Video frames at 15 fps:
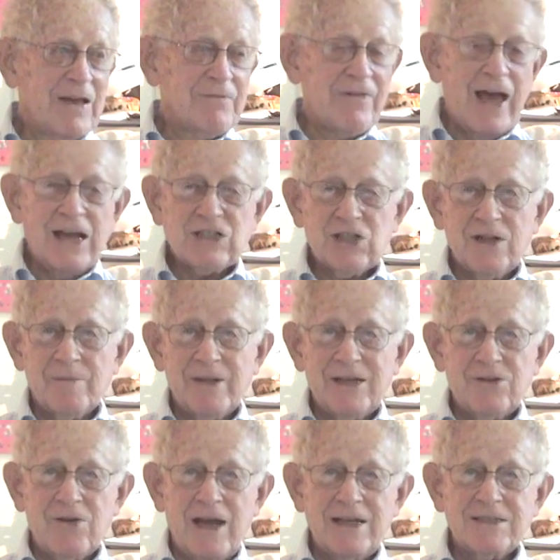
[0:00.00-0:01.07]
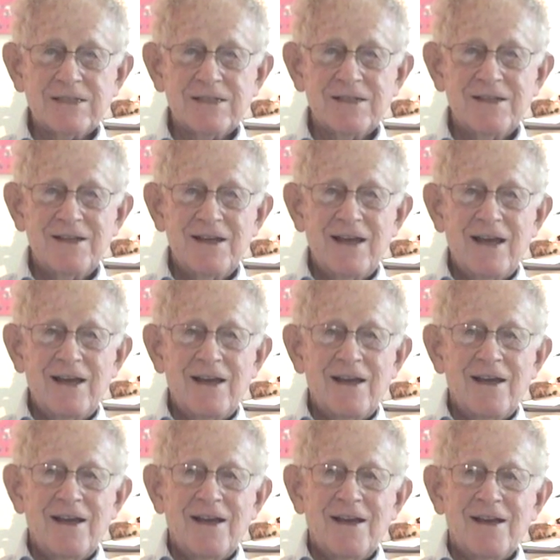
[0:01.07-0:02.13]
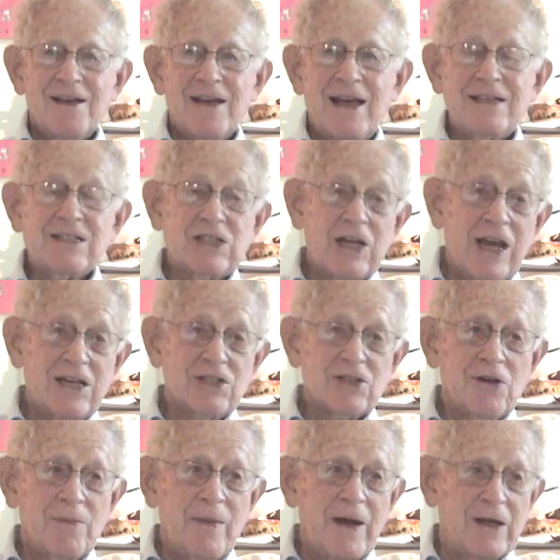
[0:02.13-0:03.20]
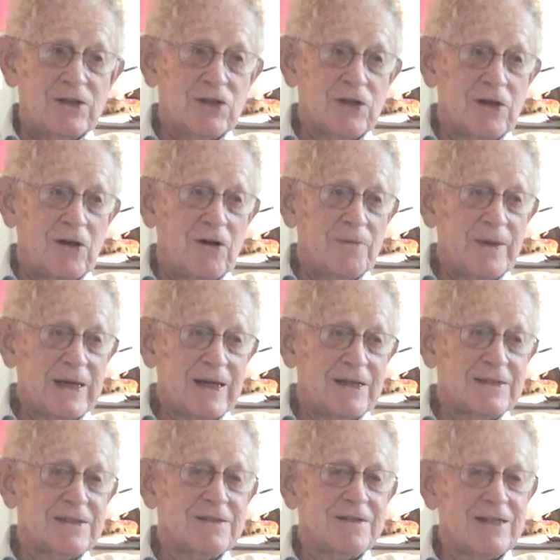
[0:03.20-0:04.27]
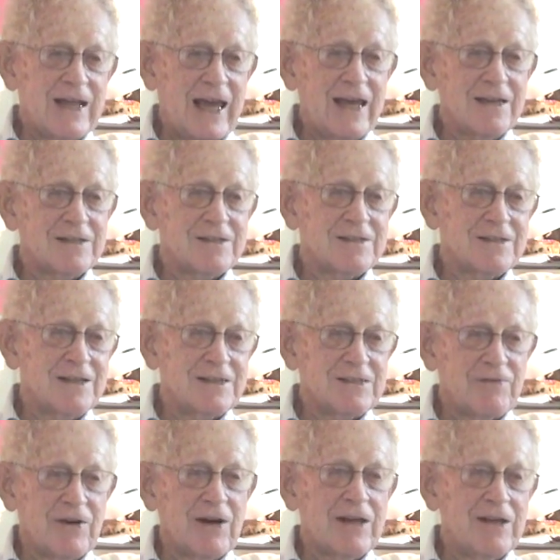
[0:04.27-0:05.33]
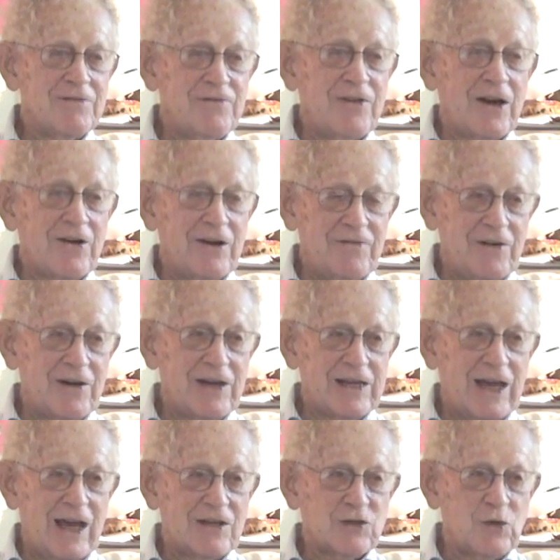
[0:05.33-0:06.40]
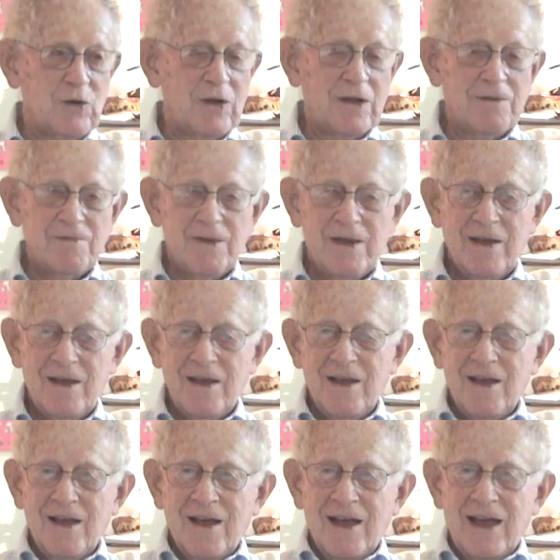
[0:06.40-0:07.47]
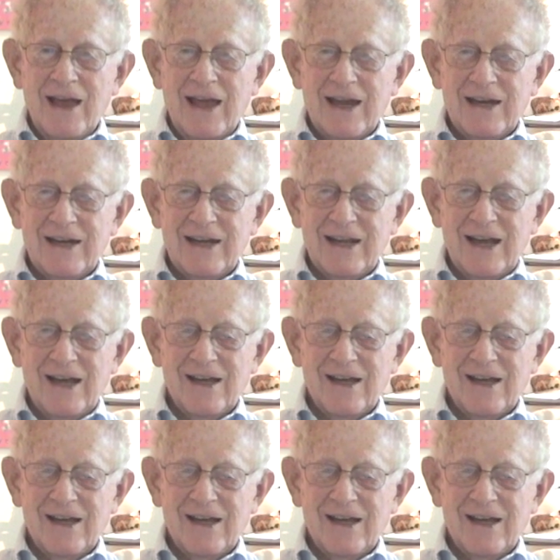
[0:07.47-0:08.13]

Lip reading: fashionably dressed has changed so much, you know, because today it's very, very, very casual. And